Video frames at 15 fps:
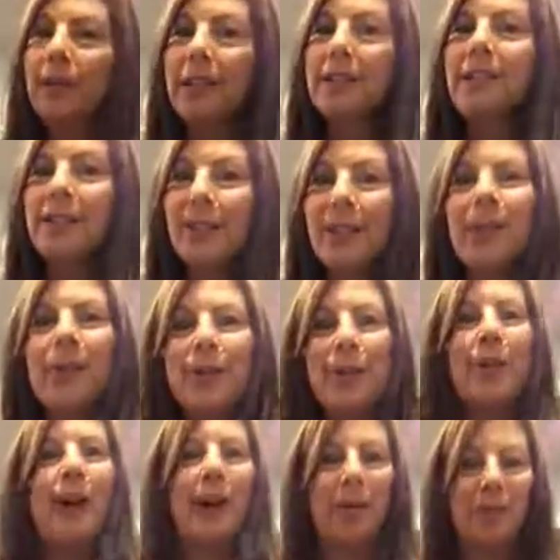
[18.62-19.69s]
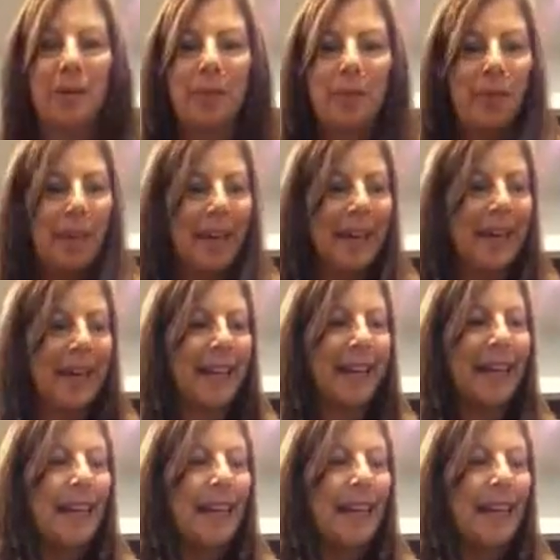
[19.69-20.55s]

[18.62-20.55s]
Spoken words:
just show you how I'm doing it.